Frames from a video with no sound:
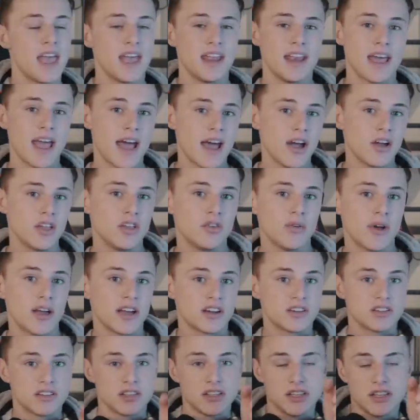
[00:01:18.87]
and how you
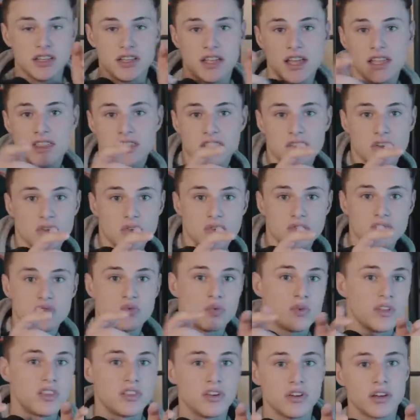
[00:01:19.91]
actually get those
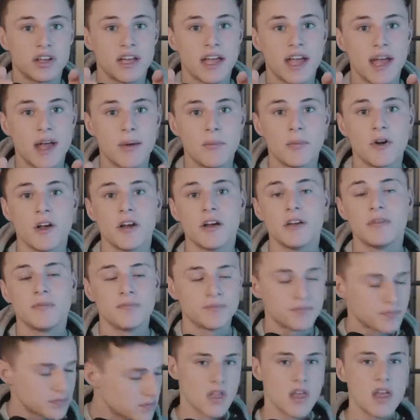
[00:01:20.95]
with your camera.
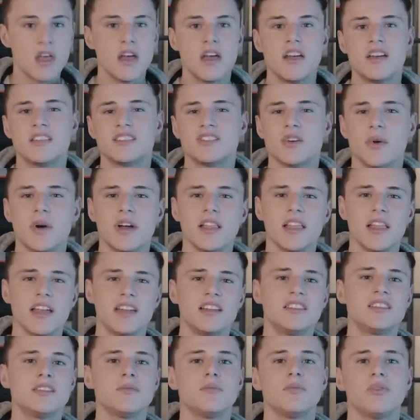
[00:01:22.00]
So I
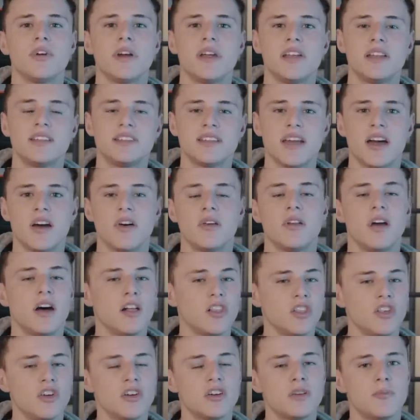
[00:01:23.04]
like to break down a
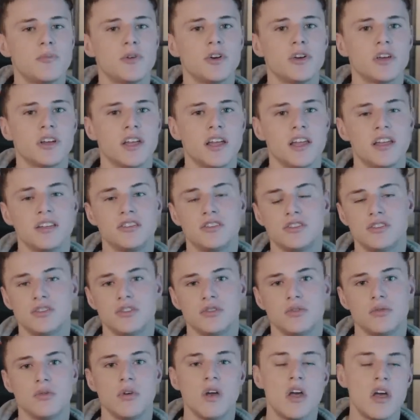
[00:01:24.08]
lookbook
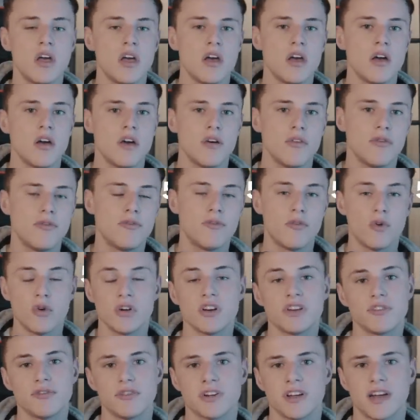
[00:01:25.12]
into four
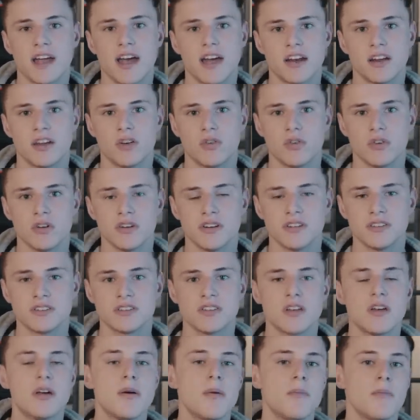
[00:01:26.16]
different
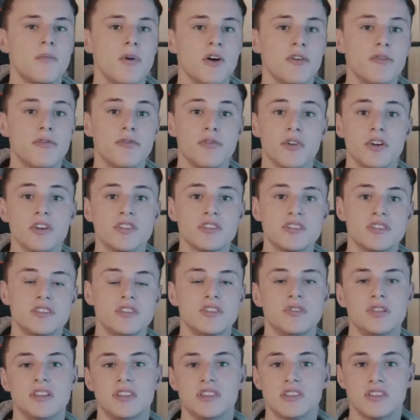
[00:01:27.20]
categories. But first,
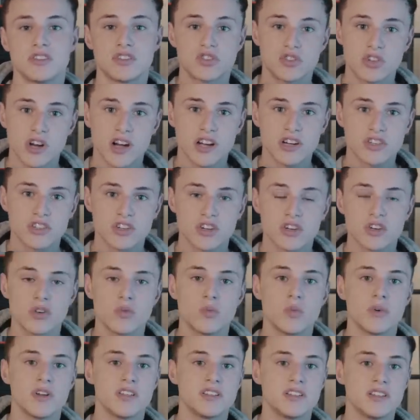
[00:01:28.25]
you need the structure,
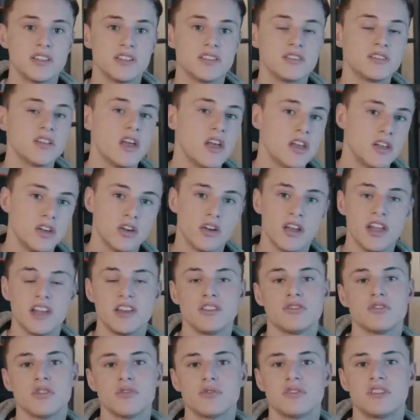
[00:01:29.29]
which is your
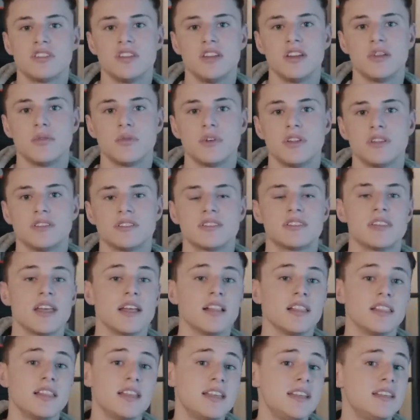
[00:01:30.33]
intro sequence
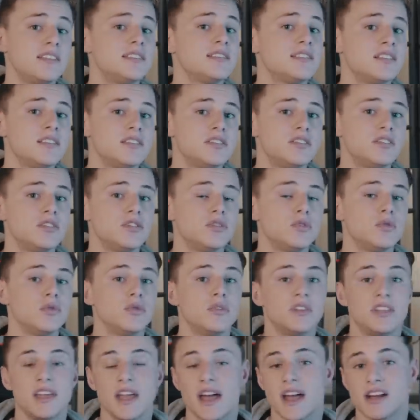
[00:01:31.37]
that leads into
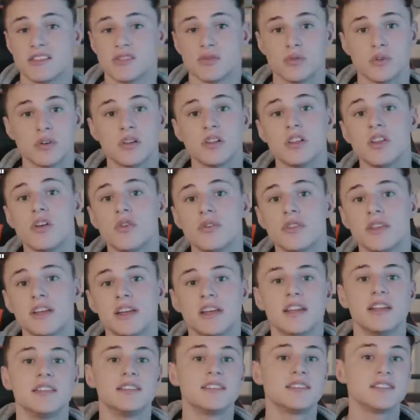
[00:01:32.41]
the actual
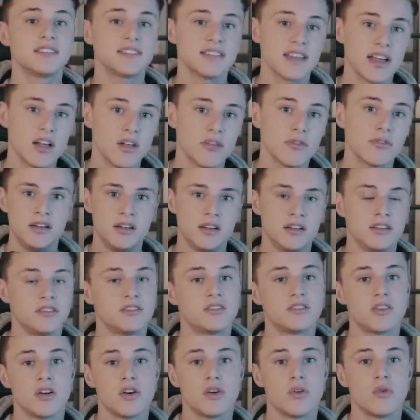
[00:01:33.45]
clothing itself.
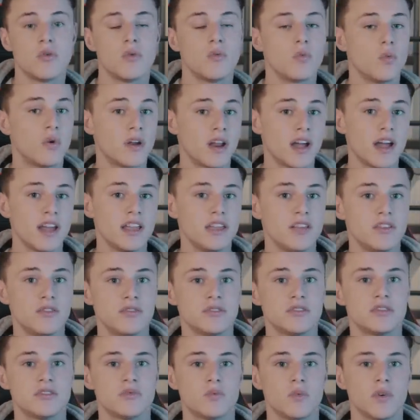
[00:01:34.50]
So what I
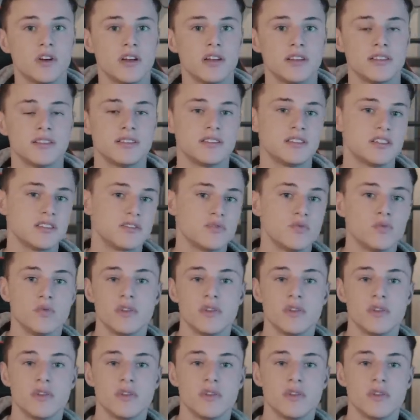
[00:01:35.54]
used was just